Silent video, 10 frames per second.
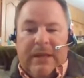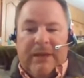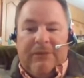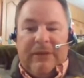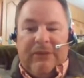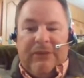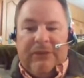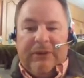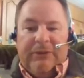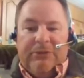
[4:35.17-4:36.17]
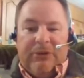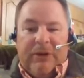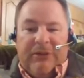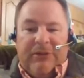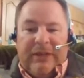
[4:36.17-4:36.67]
If necessary,
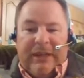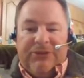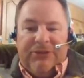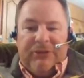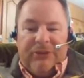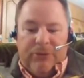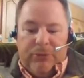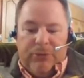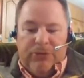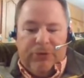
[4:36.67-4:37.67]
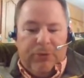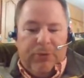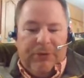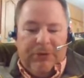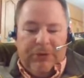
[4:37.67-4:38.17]
draw a sketch to
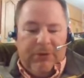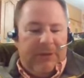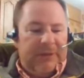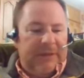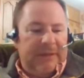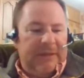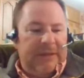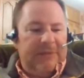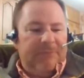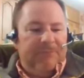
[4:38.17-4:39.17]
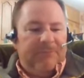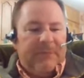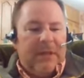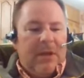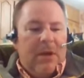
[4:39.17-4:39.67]
show your thinking.
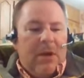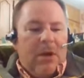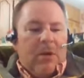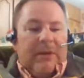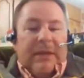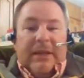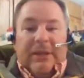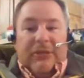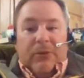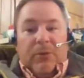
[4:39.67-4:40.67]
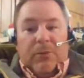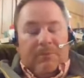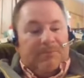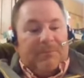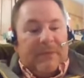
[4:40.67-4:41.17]
Okay, so
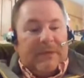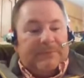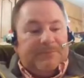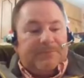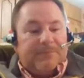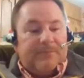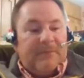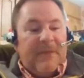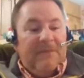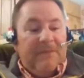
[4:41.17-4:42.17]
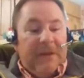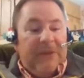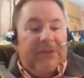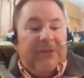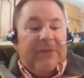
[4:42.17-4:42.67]

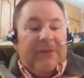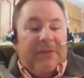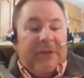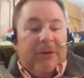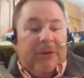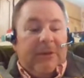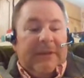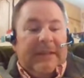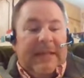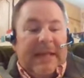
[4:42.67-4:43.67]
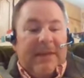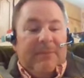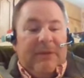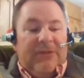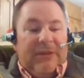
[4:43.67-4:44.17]
phases of the Earth
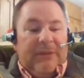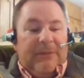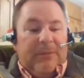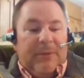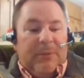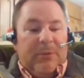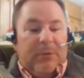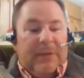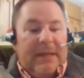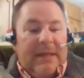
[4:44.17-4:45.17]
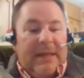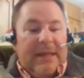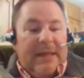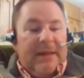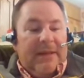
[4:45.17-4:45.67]
can be seen from the moon.
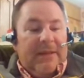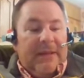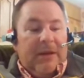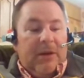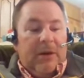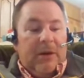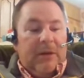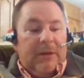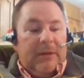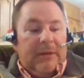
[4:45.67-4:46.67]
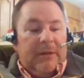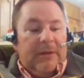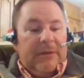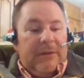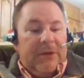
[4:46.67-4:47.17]
They are
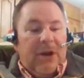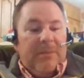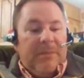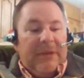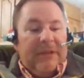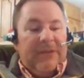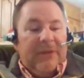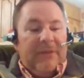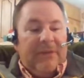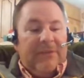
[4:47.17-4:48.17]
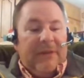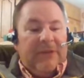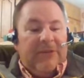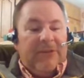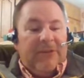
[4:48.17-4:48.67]
the complements of the
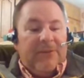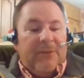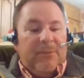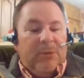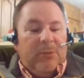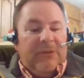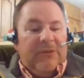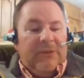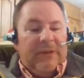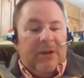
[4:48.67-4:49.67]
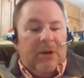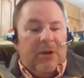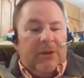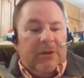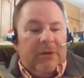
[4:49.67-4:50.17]
phases of the moon we see
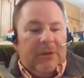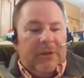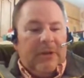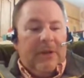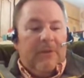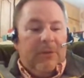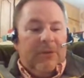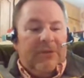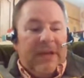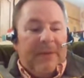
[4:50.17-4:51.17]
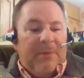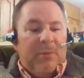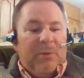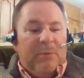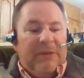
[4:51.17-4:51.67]
on Earth. For
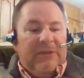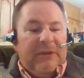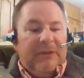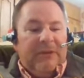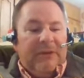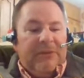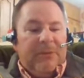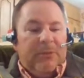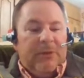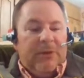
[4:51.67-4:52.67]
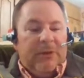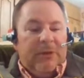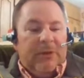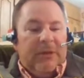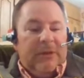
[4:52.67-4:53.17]
example, when we see a crescent moon on
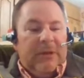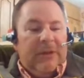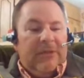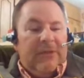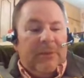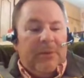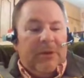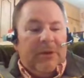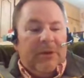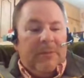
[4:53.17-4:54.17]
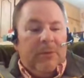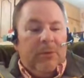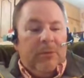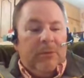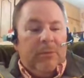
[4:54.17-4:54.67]
Earth, someone on the
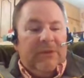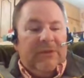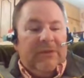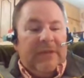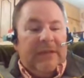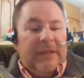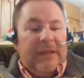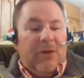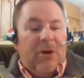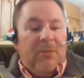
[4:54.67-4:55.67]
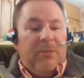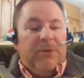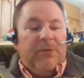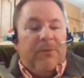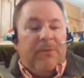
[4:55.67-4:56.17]
moon would see an
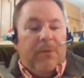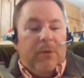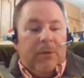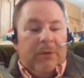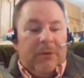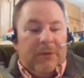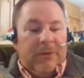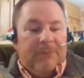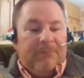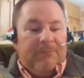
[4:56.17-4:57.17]
almost full Earth.